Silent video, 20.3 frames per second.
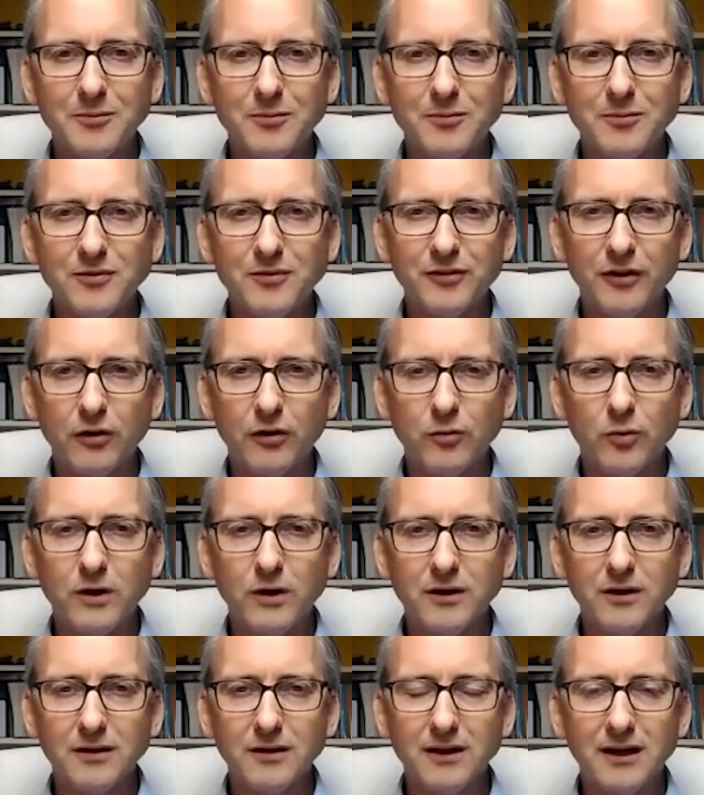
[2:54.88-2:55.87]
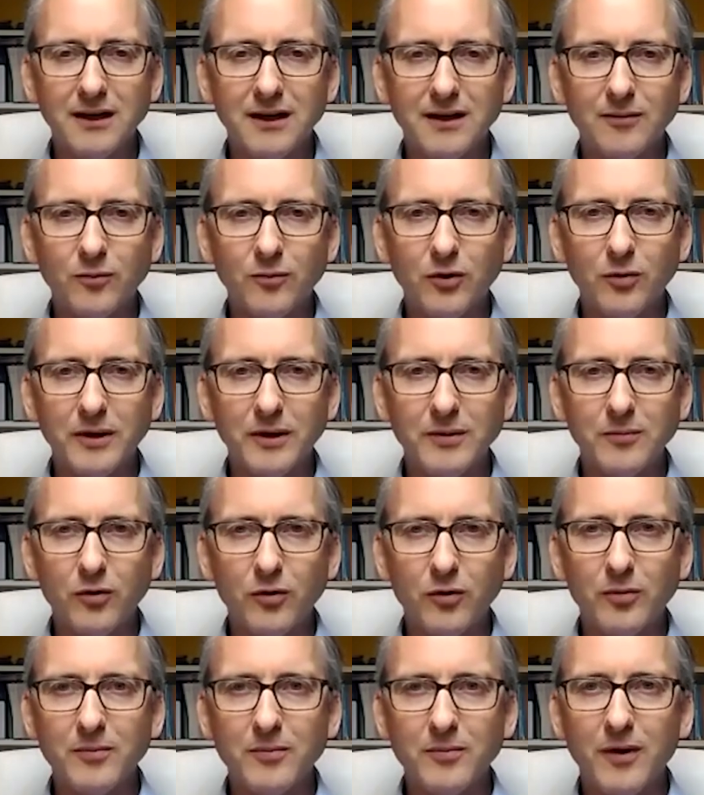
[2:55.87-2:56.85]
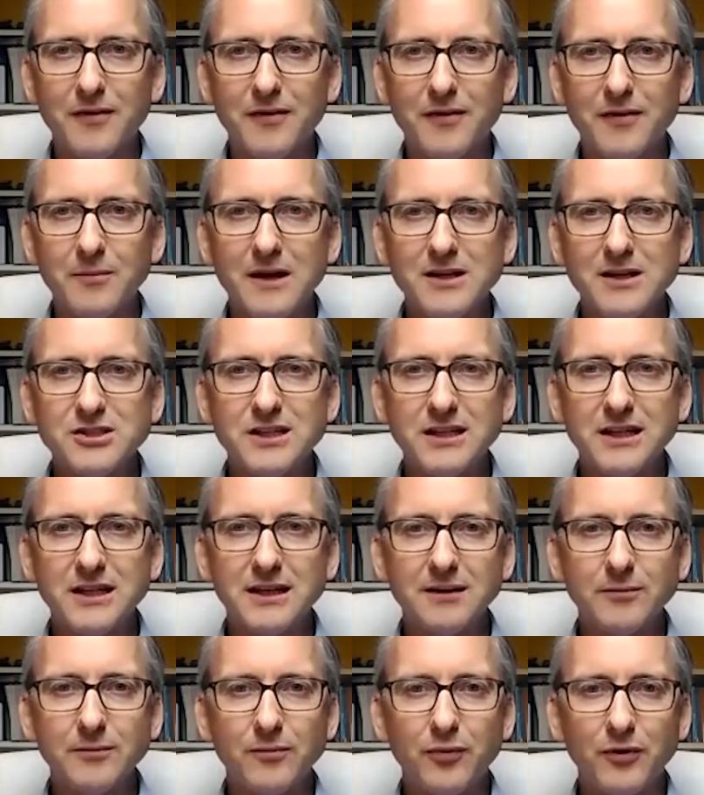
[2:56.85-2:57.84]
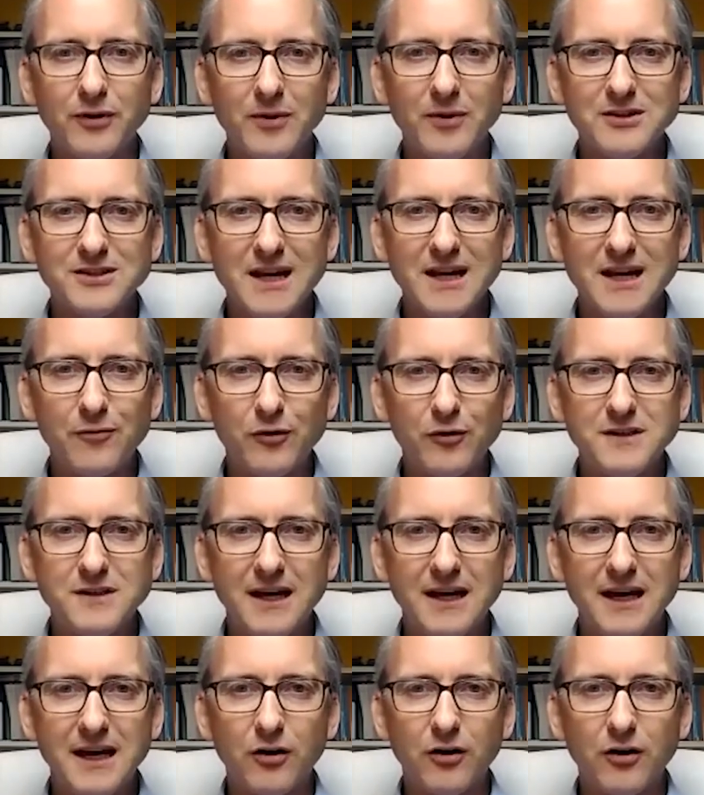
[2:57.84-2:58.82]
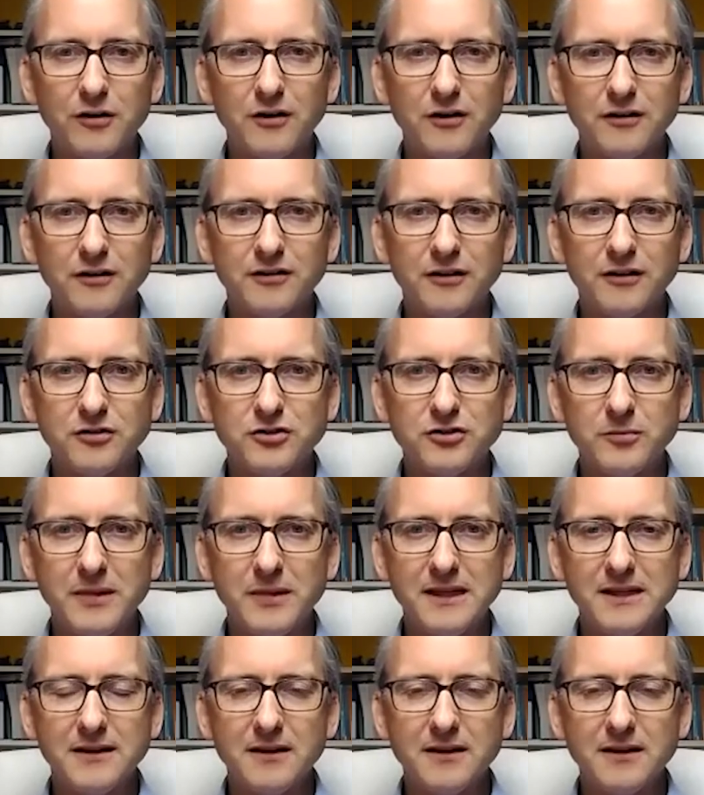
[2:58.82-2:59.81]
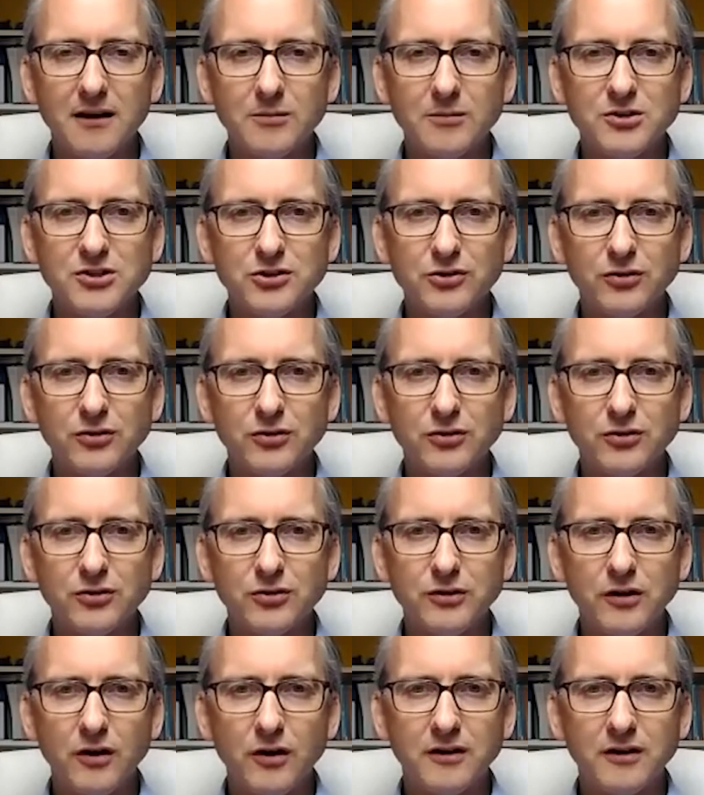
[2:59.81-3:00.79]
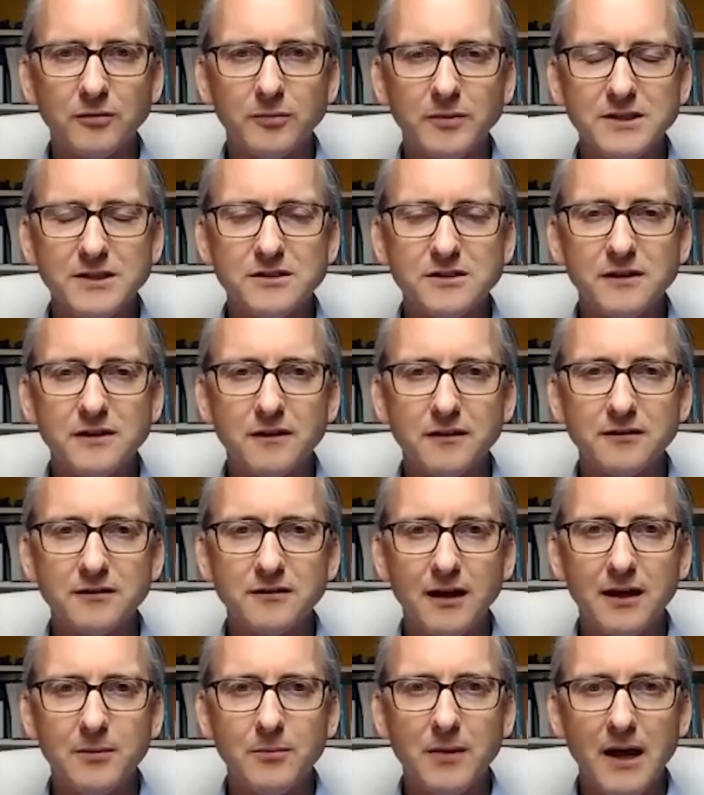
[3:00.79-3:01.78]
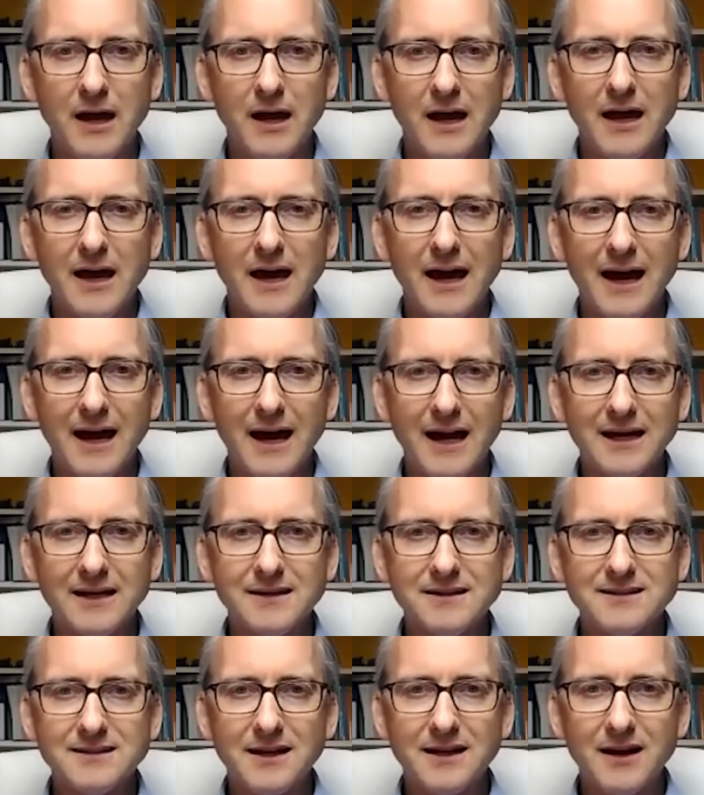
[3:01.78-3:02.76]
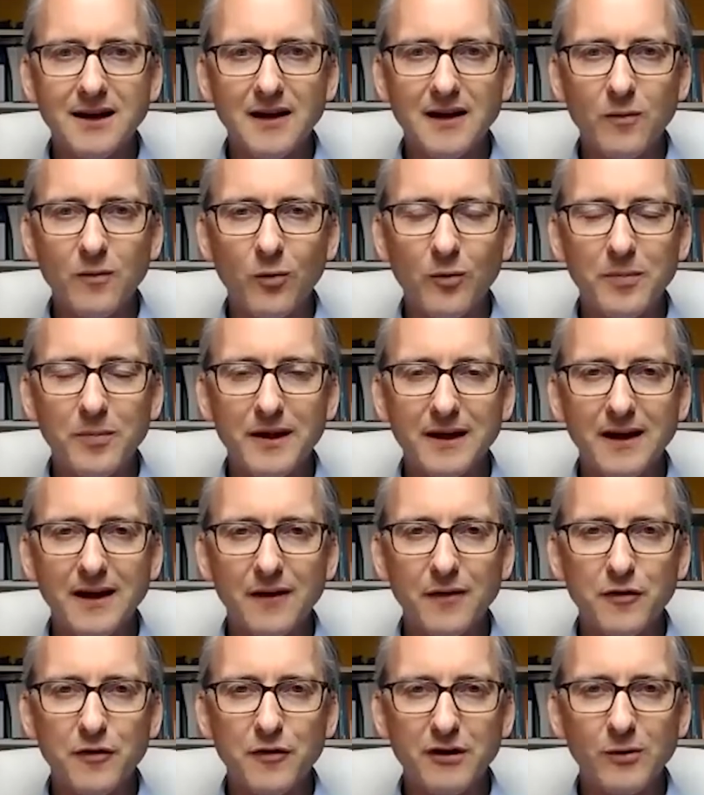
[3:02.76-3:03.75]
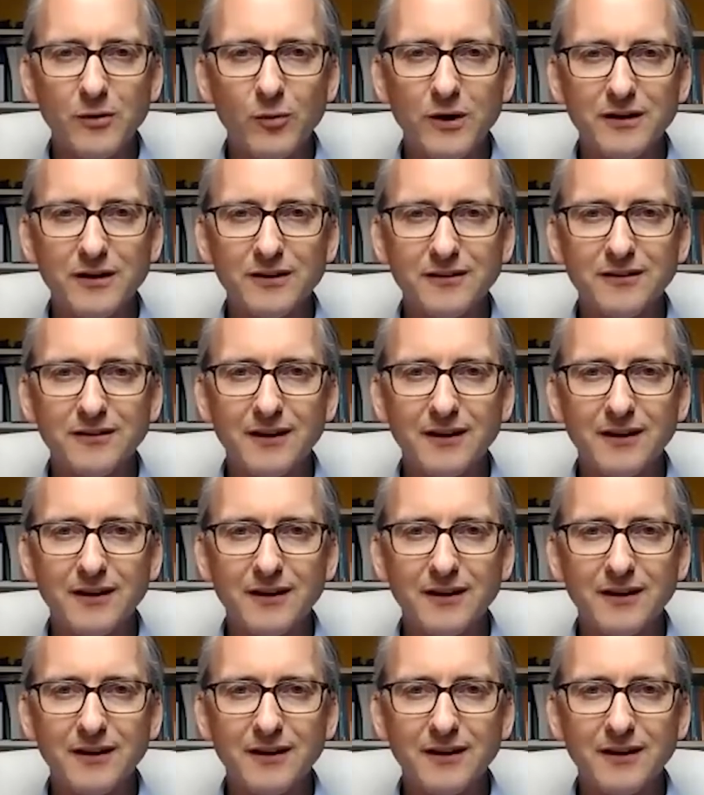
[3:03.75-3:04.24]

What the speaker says: So we'll be I think mentioning it pretty much every day on our social media. I'm sure you guys will be doing the same, and then we'll pick out the 3 winners